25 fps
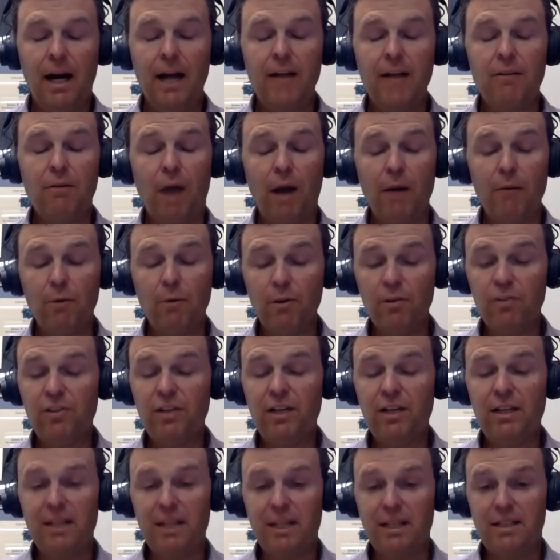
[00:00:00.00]
I, I will
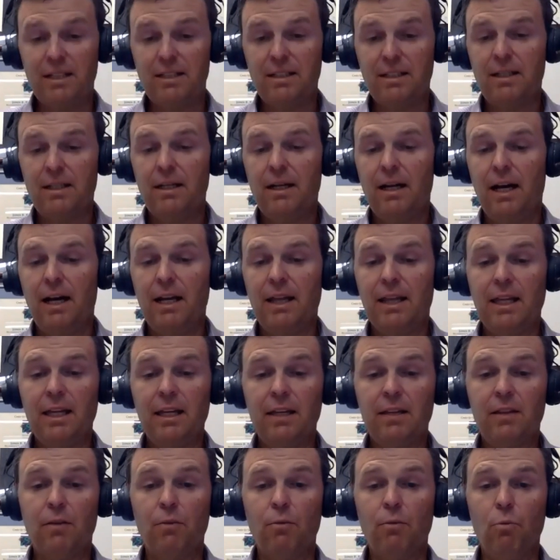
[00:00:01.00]
say this. I
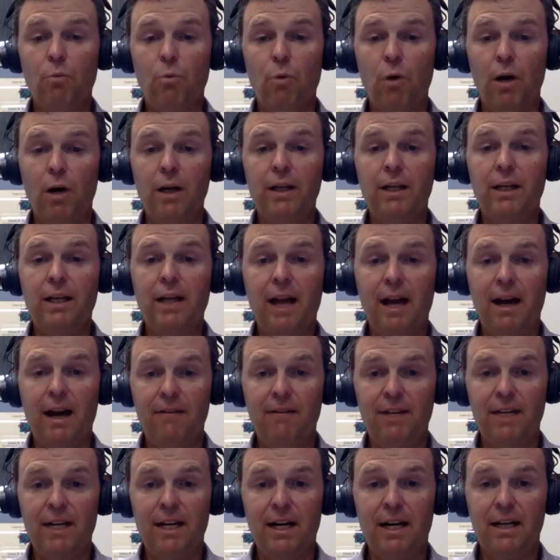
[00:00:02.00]
think the one
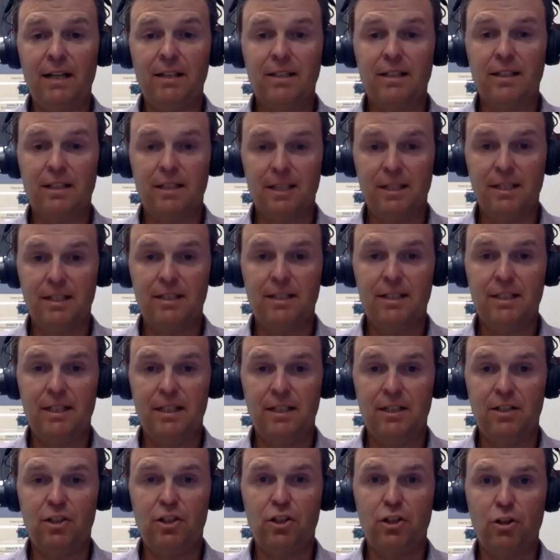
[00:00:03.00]
caveat to this
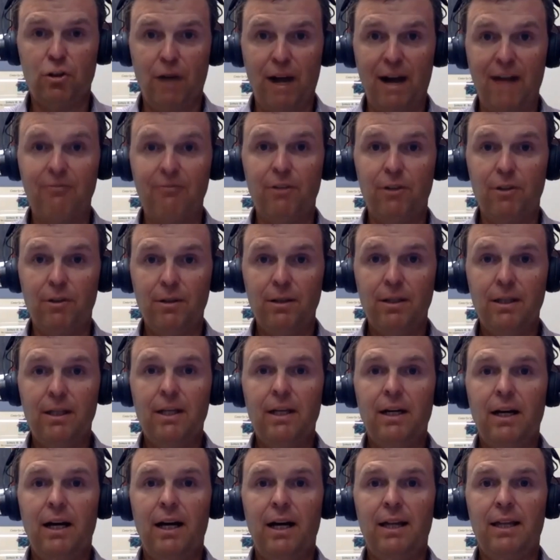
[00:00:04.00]
is travel.
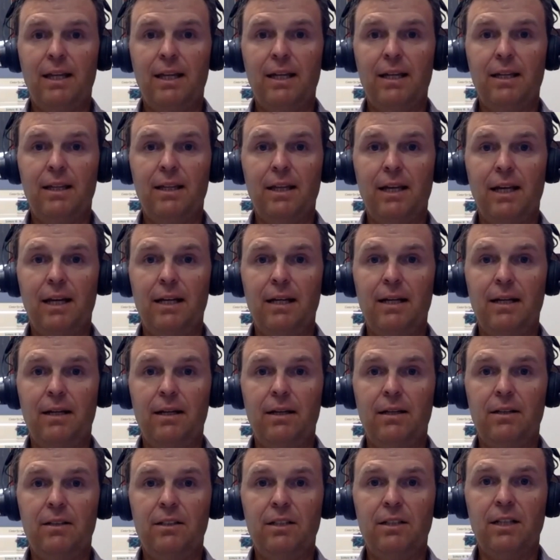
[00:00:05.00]
I think that
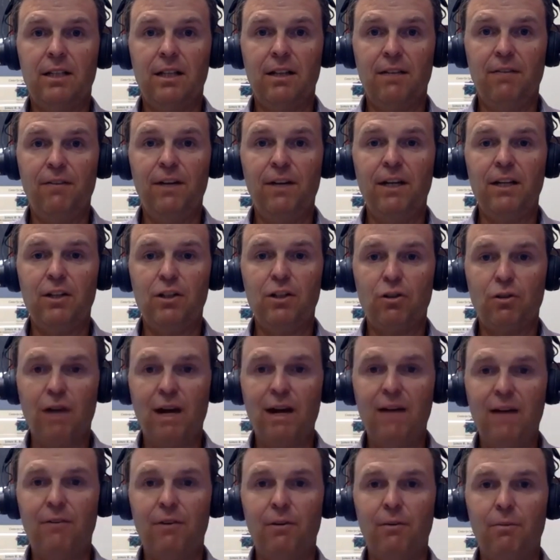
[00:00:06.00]
significant
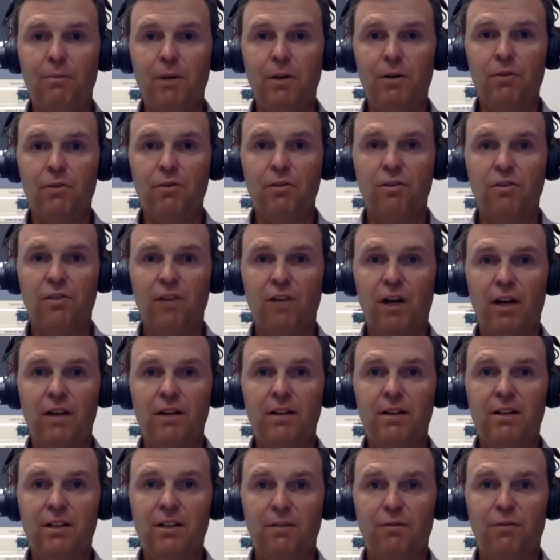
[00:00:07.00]
travel poses
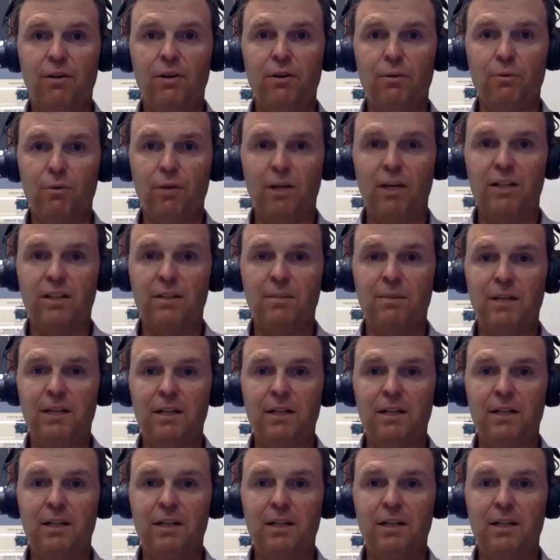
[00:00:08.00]
different risks